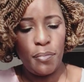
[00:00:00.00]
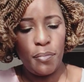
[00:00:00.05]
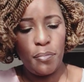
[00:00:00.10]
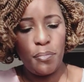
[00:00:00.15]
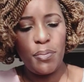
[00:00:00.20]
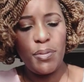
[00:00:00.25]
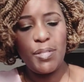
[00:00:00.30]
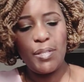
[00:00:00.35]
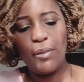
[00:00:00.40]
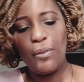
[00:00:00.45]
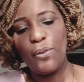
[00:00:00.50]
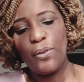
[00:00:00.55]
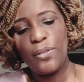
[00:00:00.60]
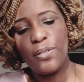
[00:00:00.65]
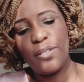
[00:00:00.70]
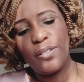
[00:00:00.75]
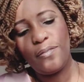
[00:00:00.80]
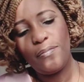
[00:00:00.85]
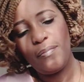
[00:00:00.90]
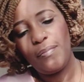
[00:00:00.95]
Praise the
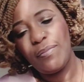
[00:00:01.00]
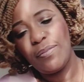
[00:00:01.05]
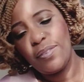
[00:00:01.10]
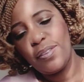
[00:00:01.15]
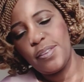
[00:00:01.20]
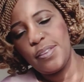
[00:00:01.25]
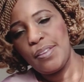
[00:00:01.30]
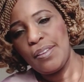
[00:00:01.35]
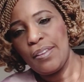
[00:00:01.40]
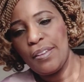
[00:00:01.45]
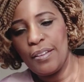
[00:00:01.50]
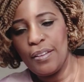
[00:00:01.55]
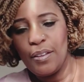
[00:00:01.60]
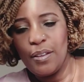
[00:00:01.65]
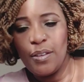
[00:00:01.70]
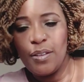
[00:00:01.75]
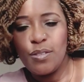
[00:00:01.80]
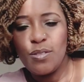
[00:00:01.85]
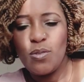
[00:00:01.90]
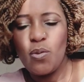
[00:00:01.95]
Lord.
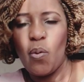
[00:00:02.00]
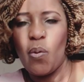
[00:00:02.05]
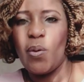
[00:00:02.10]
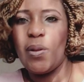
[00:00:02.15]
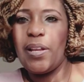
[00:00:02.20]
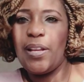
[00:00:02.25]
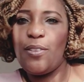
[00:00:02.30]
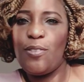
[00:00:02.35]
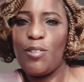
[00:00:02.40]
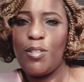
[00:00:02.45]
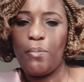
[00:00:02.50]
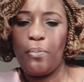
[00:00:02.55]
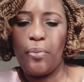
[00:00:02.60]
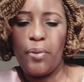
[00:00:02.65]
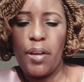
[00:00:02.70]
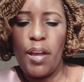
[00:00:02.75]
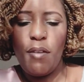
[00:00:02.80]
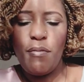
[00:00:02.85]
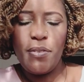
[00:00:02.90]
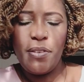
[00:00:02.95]
So let us
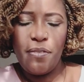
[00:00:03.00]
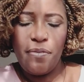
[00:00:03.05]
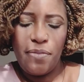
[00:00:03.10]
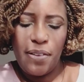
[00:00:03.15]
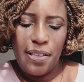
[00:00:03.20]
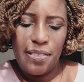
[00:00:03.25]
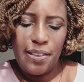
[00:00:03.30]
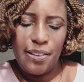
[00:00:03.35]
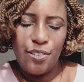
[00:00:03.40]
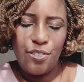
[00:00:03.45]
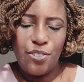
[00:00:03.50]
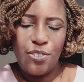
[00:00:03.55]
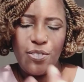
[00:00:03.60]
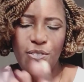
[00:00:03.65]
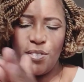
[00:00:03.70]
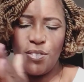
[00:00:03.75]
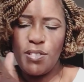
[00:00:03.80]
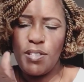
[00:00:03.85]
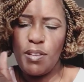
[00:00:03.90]
pray. Heavenly Father, in Jesus'